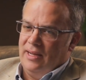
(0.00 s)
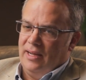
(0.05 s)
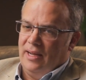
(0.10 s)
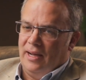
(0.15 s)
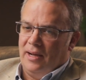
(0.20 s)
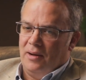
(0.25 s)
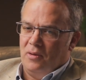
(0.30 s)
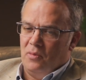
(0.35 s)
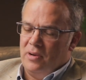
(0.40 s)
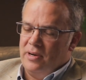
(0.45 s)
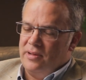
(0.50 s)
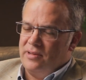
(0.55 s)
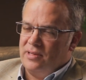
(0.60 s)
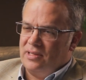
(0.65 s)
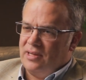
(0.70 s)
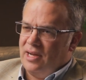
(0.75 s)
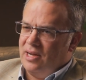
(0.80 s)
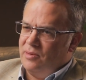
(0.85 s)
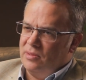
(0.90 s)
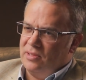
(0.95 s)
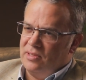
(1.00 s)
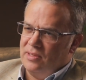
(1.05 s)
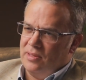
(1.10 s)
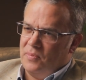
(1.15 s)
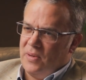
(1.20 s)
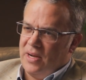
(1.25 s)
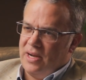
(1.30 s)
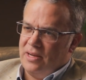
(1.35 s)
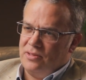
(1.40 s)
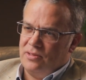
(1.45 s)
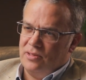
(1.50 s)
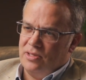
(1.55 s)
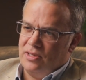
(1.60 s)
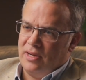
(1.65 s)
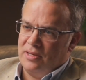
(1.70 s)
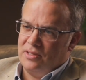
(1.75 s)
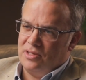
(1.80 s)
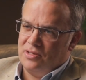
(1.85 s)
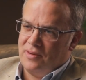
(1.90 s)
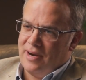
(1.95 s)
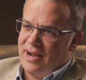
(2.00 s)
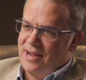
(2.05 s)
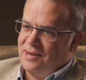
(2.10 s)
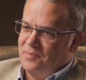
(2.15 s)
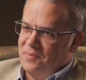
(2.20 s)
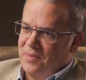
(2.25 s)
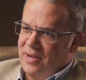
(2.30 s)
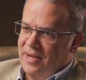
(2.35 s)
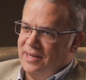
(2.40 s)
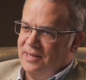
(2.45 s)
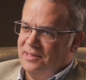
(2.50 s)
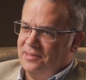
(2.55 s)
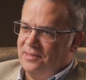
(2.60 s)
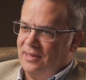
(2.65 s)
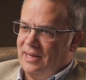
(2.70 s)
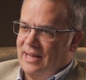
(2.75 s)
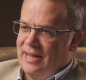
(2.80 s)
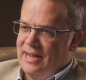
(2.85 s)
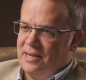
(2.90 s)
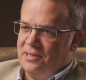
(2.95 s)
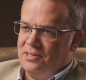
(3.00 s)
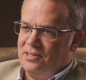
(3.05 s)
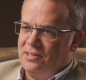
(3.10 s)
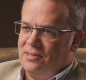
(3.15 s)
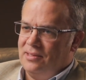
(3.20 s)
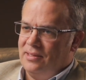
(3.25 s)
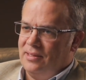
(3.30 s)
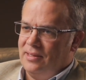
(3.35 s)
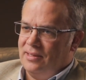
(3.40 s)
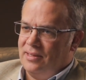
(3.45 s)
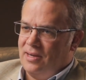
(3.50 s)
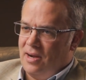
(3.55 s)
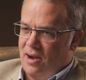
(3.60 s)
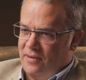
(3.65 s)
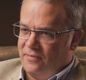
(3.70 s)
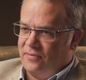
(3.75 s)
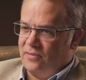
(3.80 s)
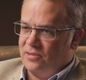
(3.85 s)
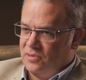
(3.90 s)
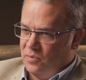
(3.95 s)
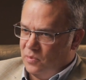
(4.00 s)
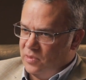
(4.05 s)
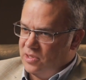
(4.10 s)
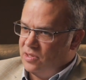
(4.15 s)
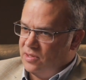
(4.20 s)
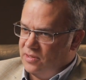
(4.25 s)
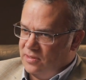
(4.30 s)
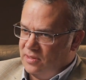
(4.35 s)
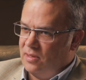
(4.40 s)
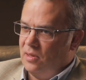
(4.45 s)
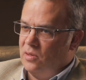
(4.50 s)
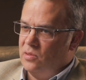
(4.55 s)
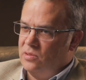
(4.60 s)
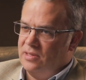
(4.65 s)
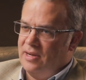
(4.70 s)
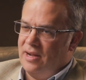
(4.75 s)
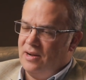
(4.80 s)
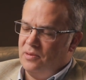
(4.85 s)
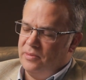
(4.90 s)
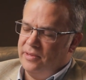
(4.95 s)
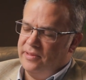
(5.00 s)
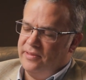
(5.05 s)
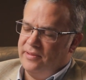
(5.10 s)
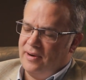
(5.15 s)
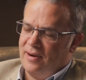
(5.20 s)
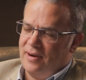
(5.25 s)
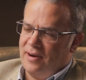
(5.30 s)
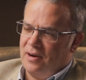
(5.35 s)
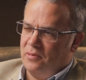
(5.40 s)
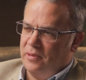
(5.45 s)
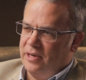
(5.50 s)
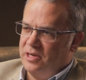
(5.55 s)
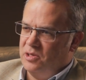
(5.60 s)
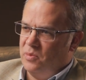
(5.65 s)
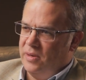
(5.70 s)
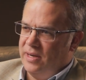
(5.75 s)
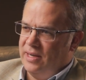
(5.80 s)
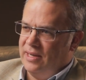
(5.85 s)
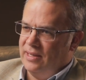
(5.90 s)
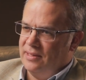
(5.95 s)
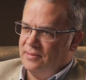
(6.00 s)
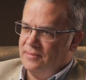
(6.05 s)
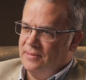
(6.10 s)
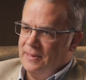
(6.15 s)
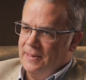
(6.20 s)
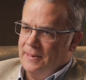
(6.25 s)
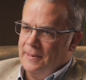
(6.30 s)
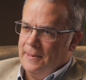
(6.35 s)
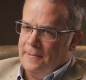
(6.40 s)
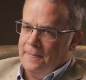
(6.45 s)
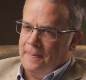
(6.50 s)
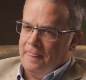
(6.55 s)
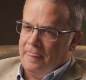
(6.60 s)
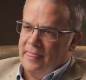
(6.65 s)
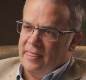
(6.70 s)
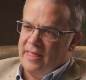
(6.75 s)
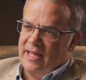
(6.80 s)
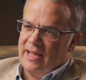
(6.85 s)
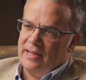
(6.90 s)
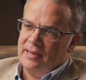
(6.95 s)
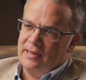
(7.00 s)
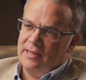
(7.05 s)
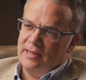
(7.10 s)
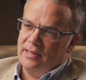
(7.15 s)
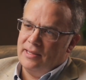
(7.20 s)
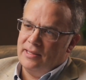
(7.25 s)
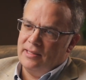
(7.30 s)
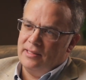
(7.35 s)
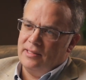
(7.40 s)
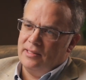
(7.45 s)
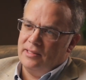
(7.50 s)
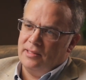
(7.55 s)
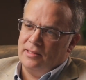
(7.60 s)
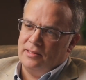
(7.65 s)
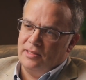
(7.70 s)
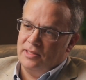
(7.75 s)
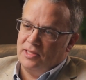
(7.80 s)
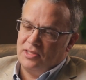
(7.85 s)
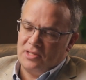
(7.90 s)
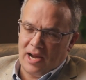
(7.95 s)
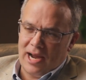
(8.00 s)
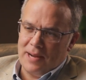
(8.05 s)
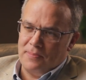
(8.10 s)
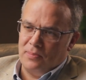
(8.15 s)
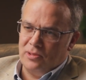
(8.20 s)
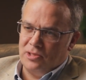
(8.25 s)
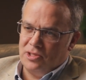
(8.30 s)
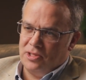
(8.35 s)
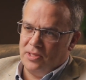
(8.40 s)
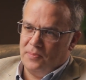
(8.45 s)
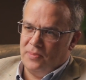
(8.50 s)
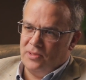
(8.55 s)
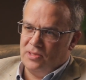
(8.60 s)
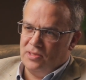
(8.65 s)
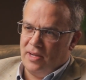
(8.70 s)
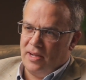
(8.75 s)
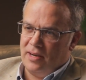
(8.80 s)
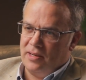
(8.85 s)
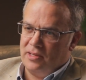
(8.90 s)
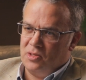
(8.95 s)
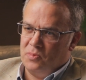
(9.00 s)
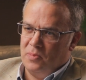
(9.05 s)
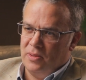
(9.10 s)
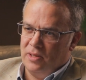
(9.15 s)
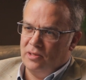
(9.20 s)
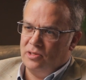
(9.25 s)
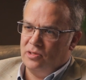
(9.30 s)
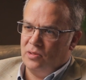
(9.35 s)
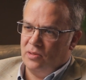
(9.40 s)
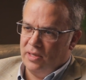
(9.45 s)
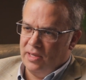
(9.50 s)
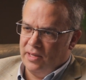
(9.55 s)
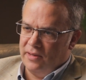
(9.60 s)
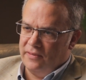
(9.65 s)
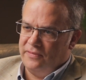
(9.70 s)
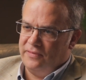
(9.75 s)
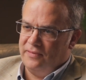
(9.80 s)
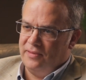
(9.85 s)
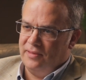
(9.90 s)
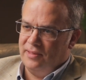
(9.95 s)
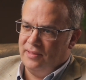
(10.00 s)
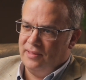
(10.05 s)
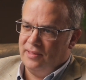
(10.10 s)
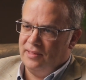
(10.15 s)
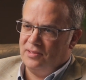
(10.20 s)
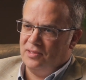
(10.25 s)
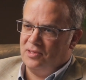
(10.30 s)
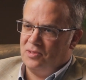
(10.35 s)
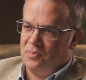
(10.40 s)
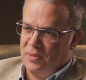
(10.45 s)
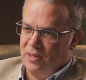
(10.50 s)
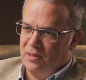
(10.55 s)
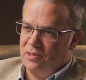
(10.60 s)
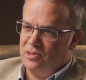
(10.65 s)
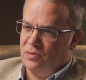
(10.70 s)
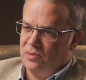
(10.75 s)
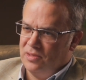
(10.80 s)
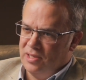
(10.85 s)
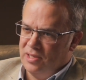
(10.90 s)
Uh, one of the statements that Pastor John Stratton made at the last uh, conference that we just closed out with in our outreach weekend, that uh, uh, discipleship is not a spiritual gift, it's a spiritual